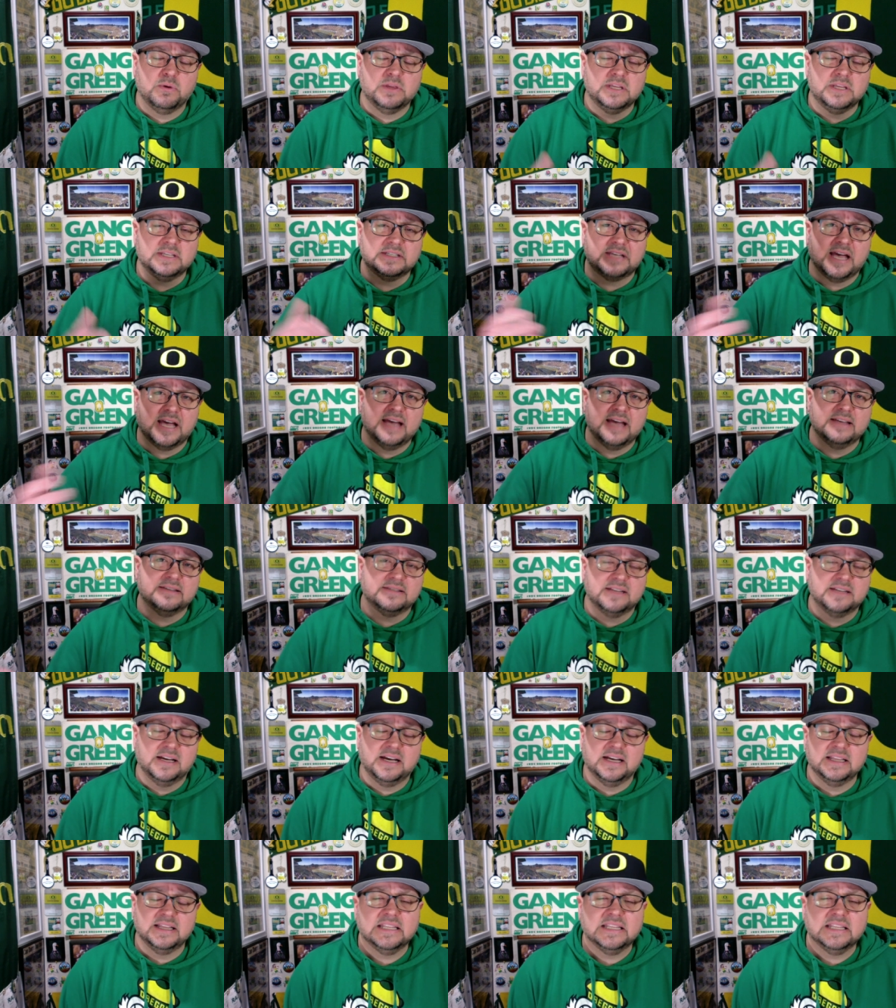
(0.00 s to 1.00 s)
these guys
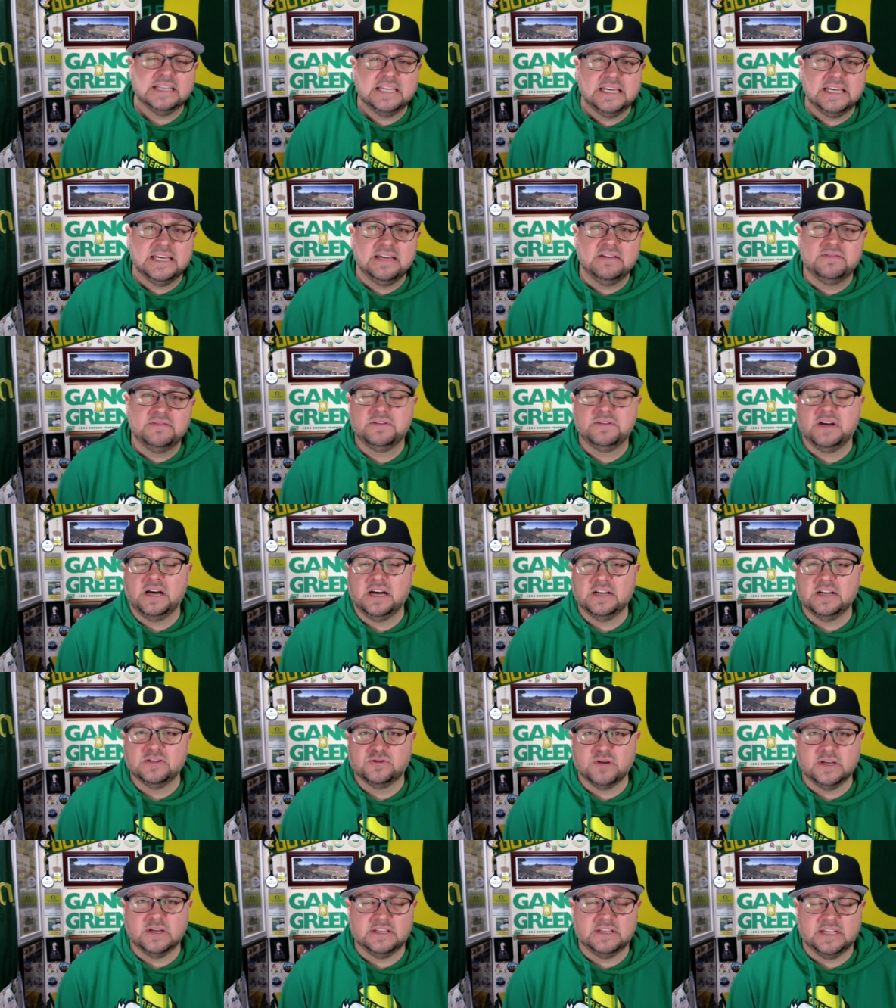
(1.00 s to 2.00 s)
uh, leave, uh,
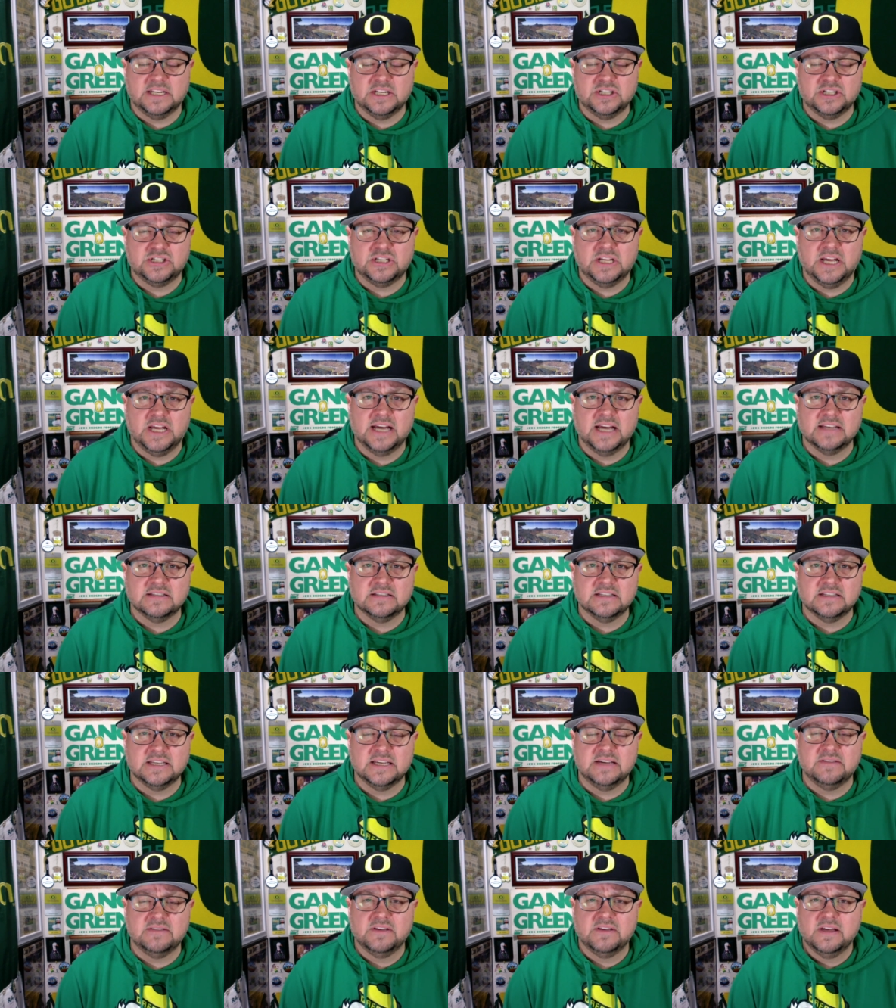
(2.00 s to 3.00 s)
strength and conditioning guys
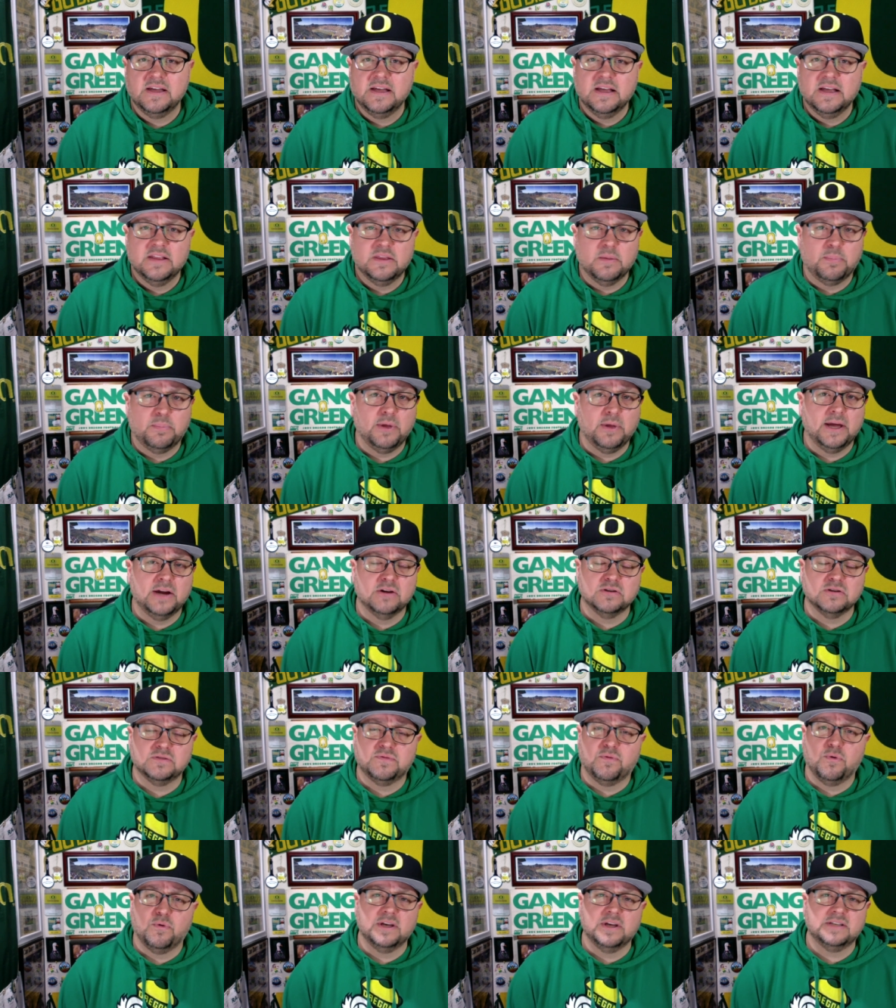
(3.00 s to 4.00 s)
leave, the players
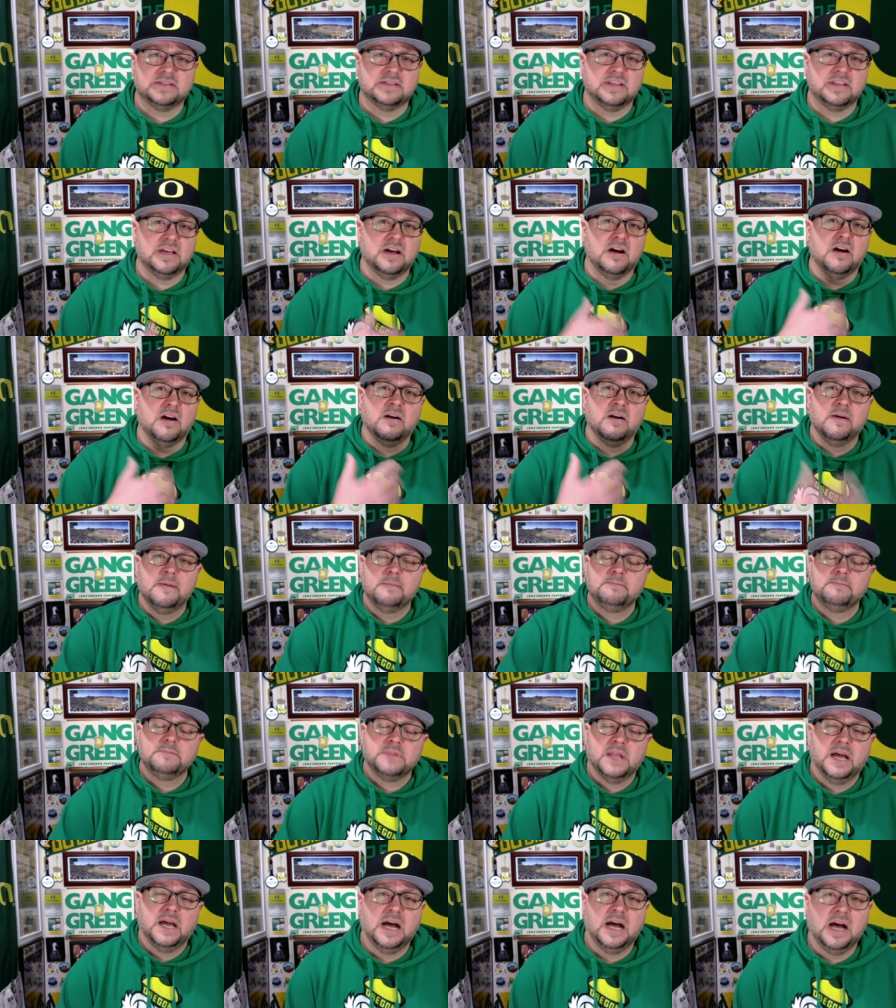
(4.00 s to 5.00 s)
voice their
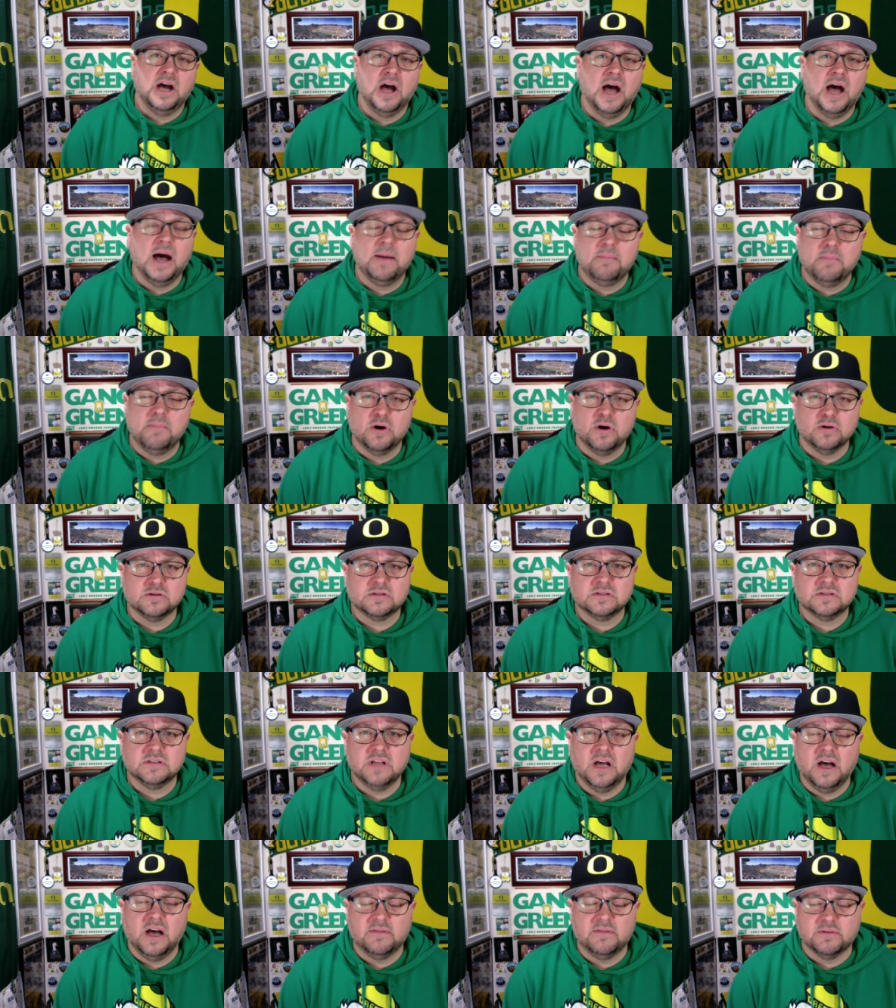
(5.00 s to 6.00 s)
uh, utmost
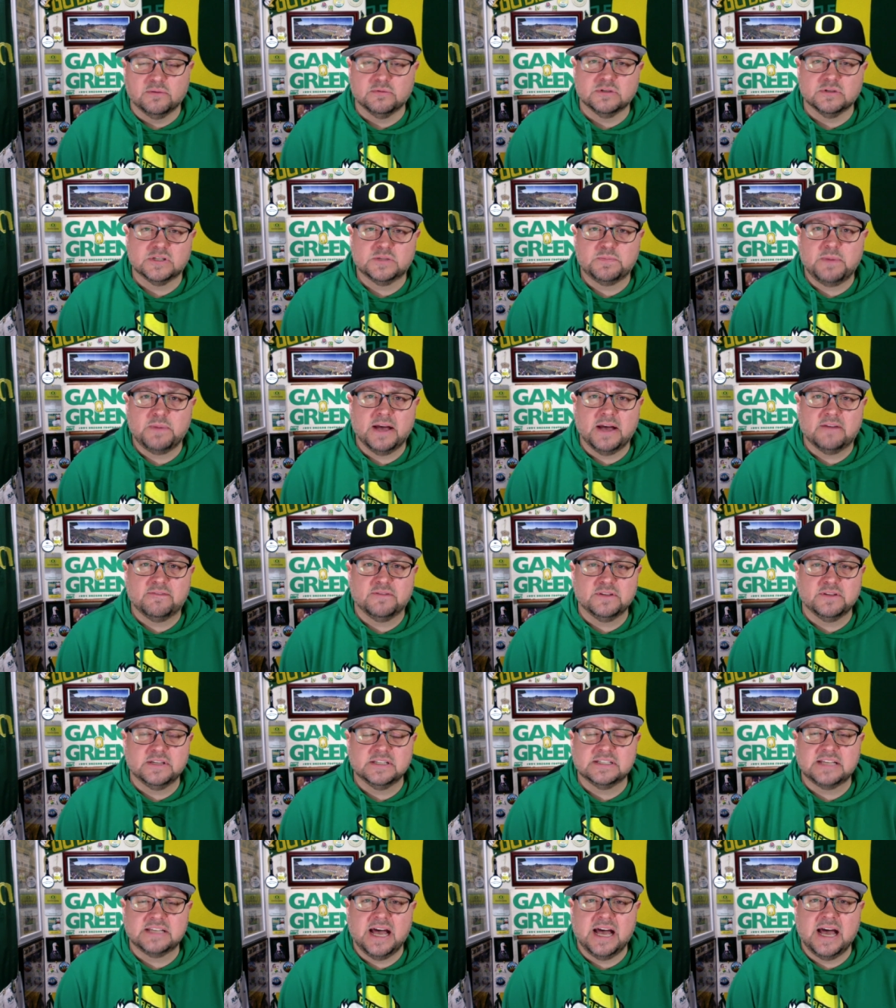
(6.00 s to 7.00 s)
love and respect for
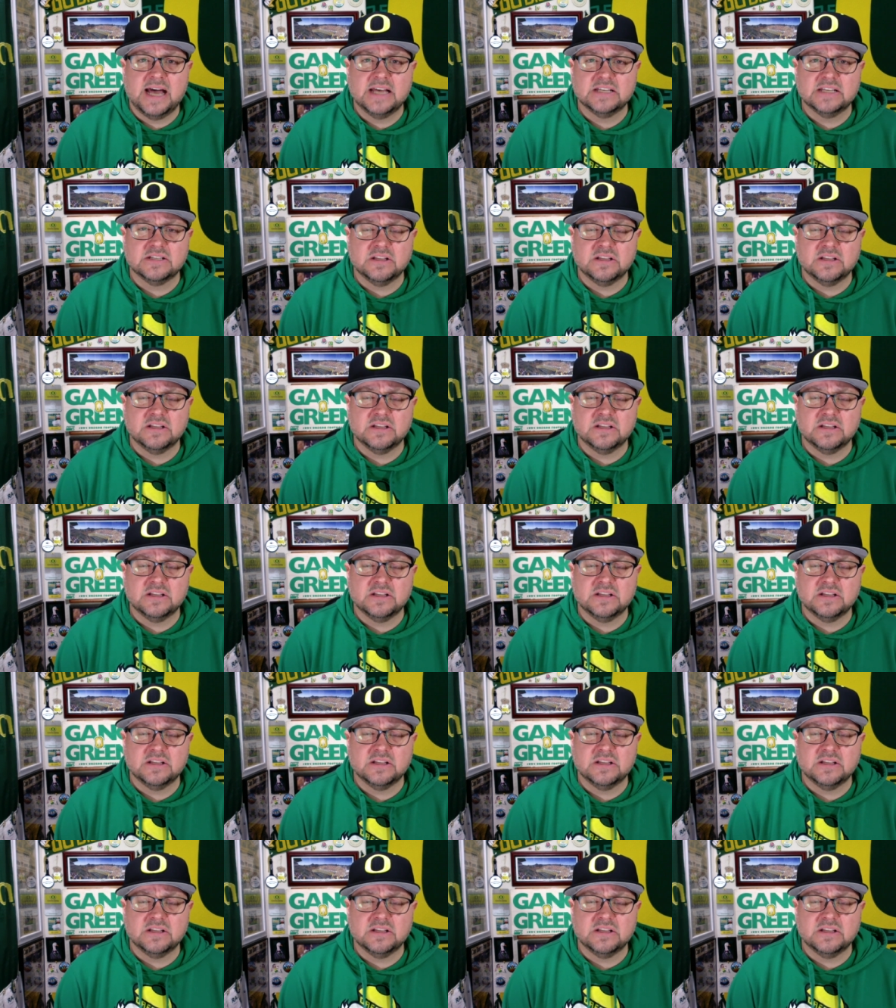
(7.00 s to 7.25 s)
these guys.